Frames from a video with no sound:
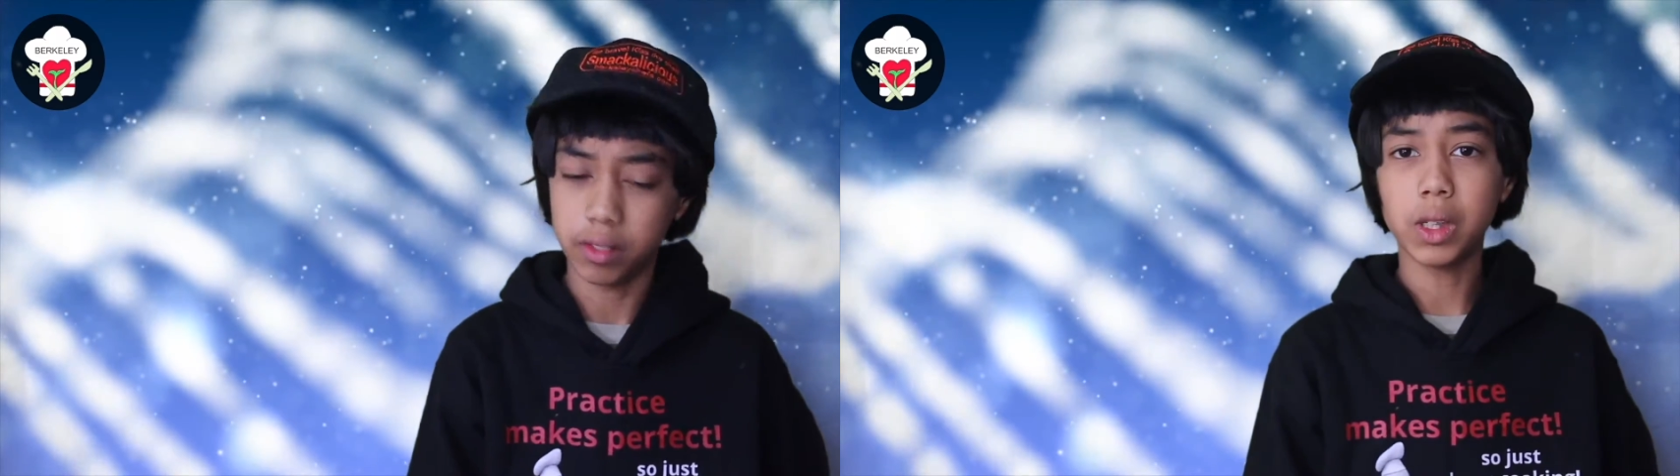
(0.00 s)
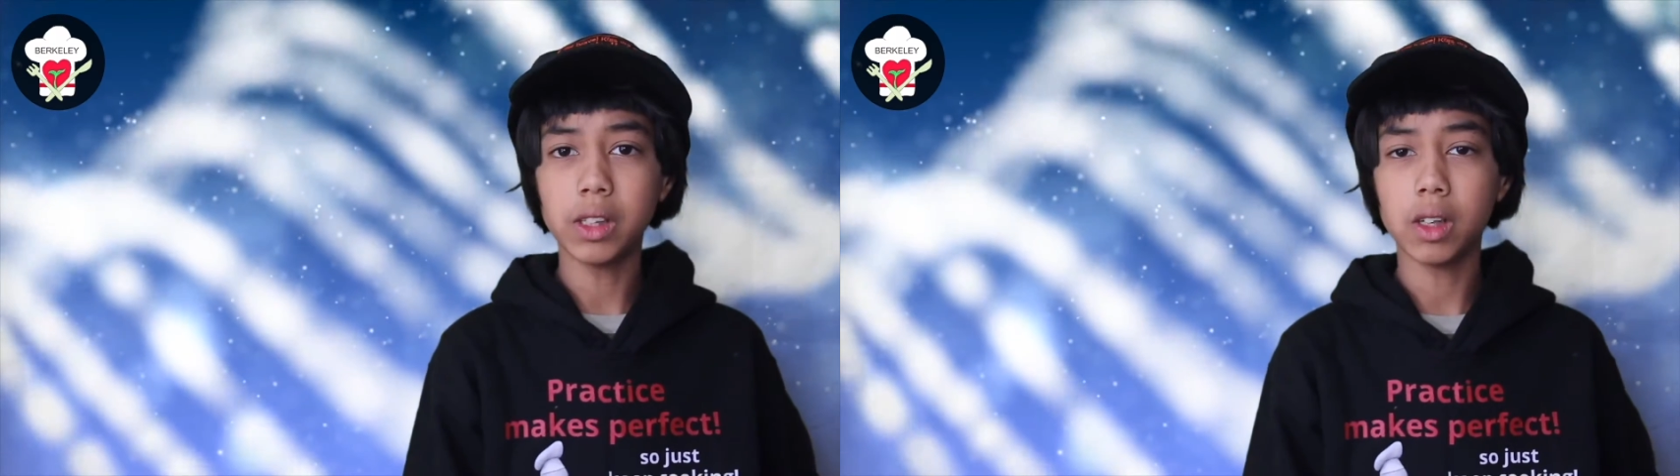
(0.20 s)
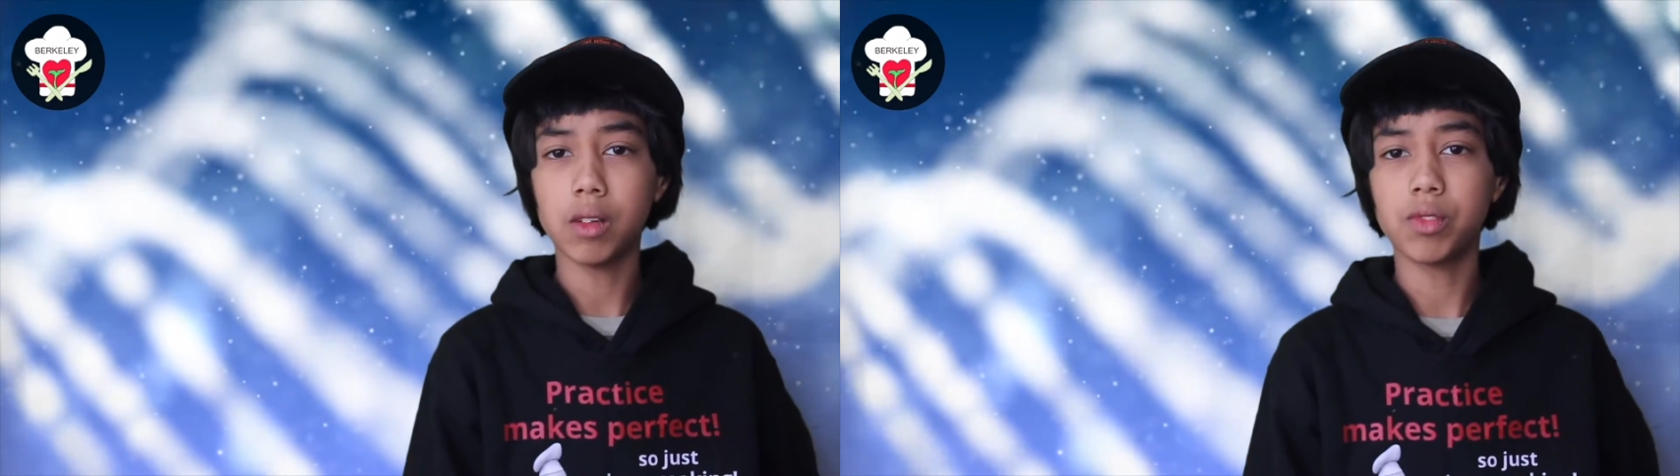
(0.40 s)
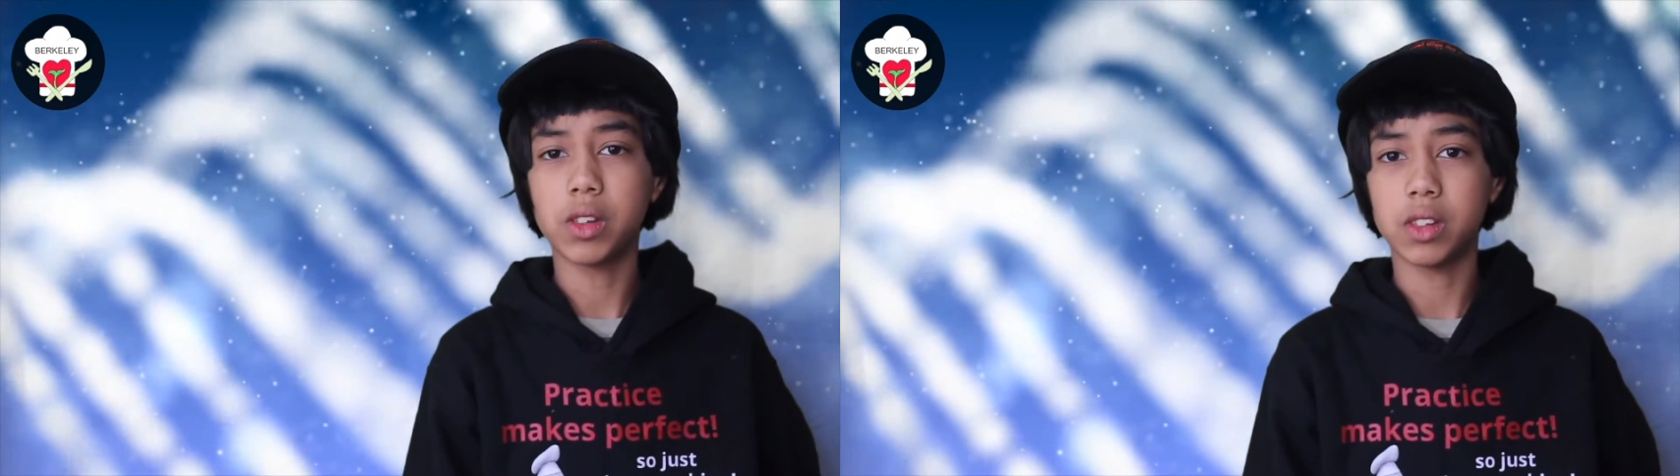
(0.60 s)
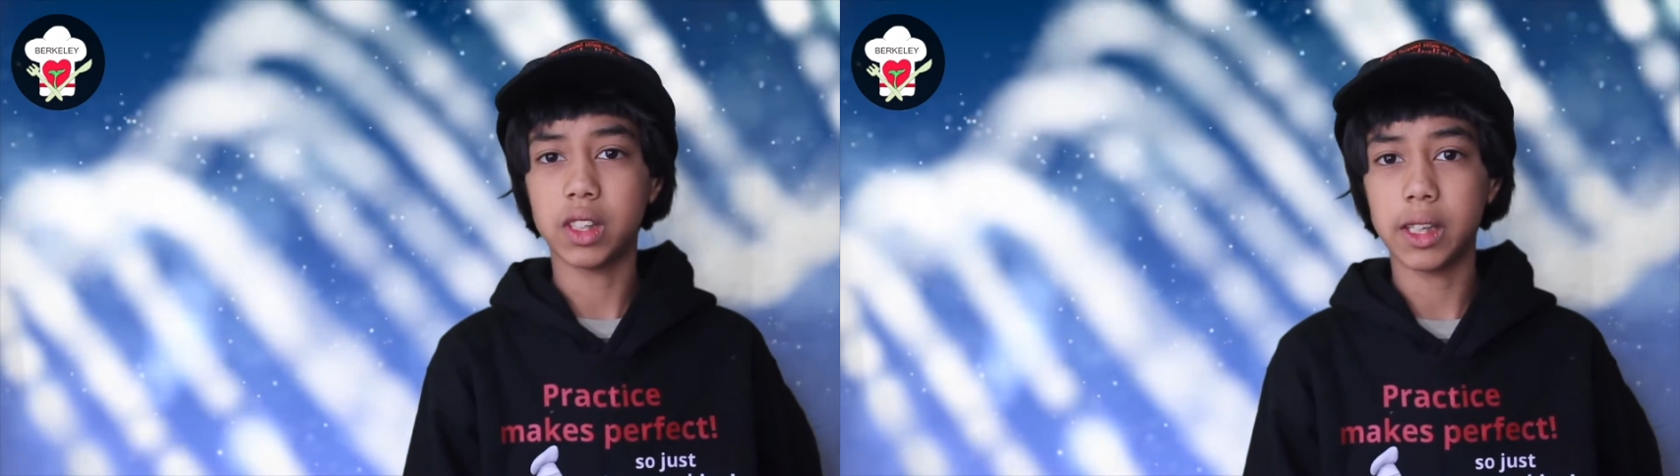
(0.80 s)
We love
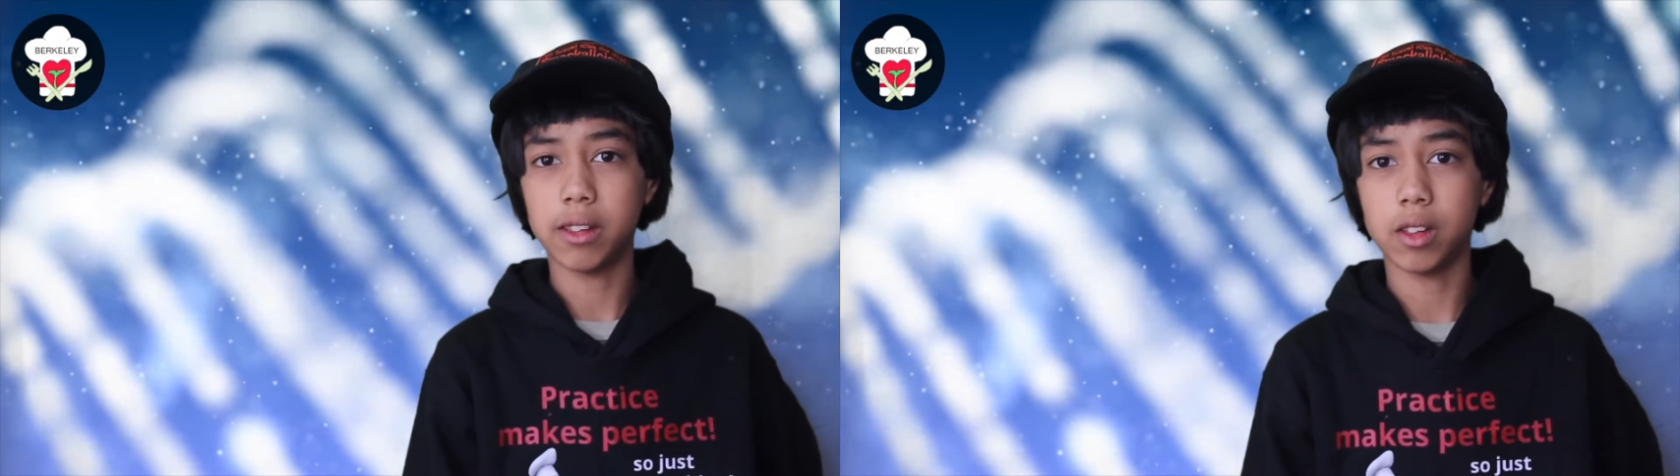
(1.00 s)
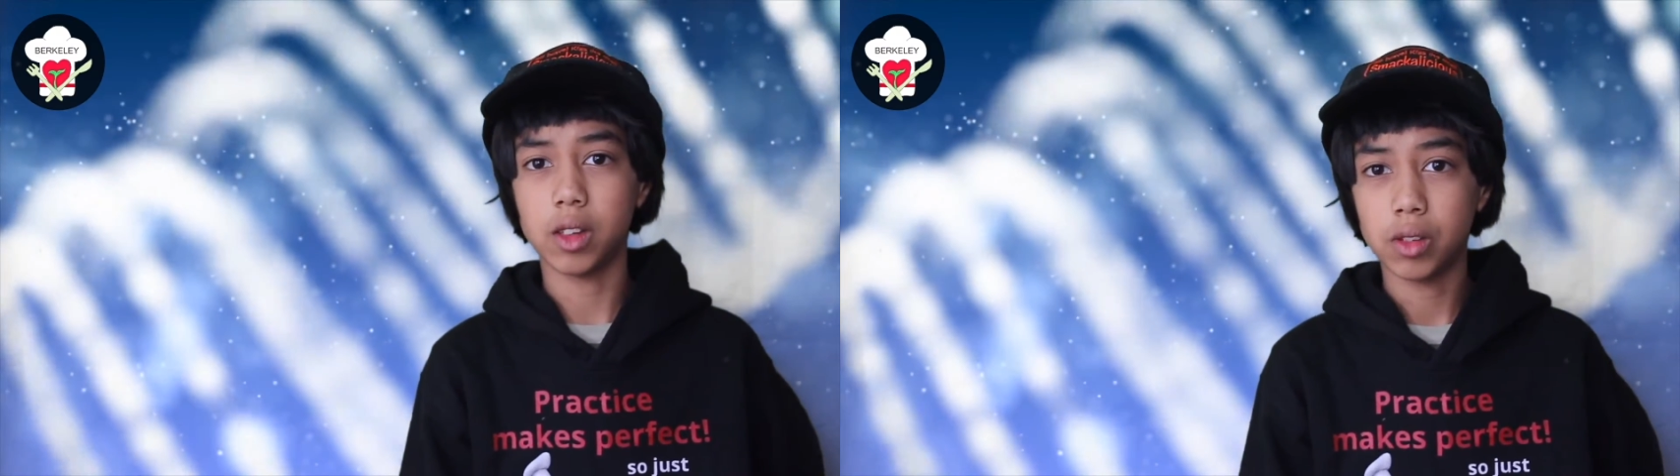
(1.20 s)
to share